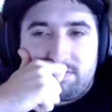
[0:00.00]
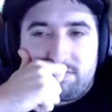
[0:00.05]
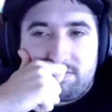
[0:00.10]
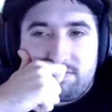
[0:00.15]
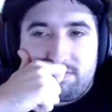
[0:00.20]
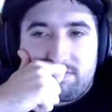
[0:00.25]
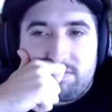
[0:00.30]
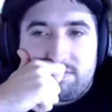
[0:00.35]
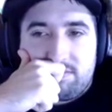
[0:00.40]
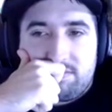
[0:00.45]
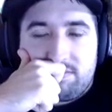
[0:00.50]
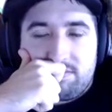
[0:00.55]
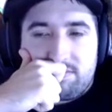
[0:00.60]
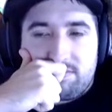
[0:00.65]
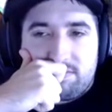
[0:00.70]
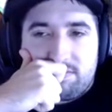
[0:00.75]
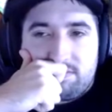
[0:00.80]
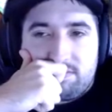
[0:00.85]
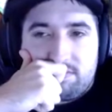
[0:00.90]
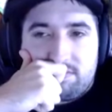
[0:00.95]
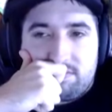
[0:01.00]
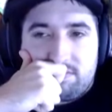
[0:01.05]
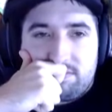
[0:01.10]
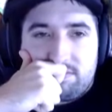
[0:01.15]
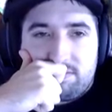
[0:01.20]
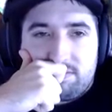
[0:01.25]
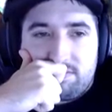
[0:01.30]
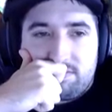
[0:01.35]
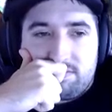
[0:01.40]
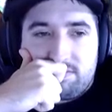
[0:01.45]

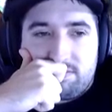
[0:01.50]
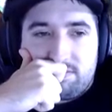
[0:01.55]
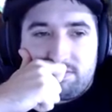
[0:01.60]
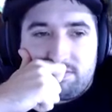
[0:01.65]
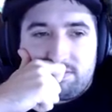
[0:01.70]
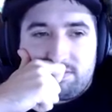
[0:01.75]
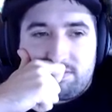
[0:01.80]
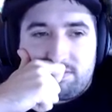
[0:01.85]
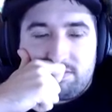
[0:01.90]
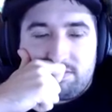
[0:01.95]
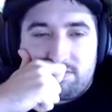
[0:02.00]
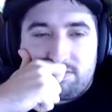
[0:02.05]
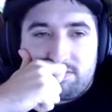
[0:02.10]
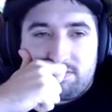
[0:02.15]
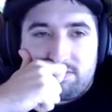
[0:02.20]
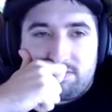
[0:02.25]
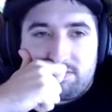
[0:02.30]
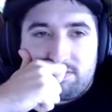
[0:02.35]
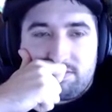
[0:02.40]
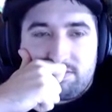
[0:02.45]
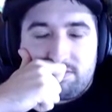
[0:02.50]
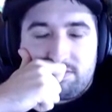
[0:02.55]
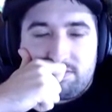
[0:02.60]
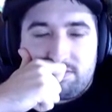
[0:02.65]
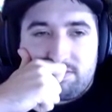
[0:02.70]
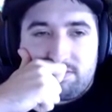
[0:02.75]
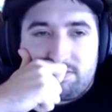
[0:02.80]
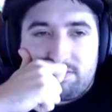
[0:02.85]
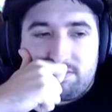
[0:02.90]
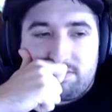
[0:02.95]
(silent)